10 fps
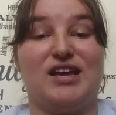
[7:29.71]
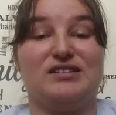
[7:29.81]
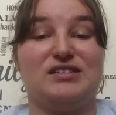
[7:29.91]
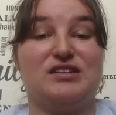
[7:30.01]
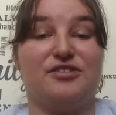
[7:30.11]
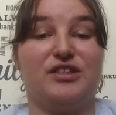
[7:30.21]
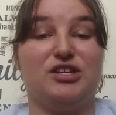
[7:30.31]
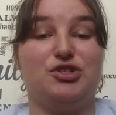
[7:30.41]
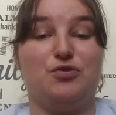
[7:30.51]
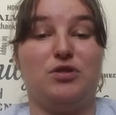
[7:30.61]
Has
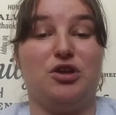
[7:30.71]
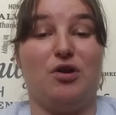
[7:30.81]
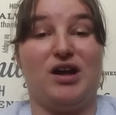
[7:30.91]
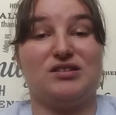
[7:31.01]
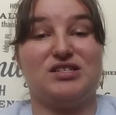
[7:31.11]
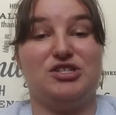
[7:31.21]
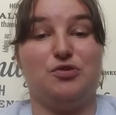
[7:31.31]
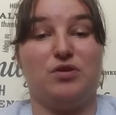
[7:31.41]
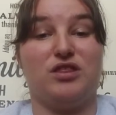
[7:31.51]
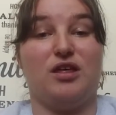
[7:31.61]
nothing to do with you. It has to
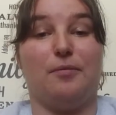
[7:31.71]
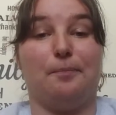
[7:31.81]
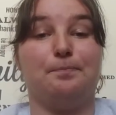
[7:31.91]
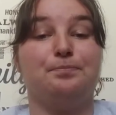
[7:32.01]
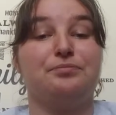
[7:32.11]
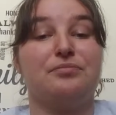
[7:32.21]
do with them.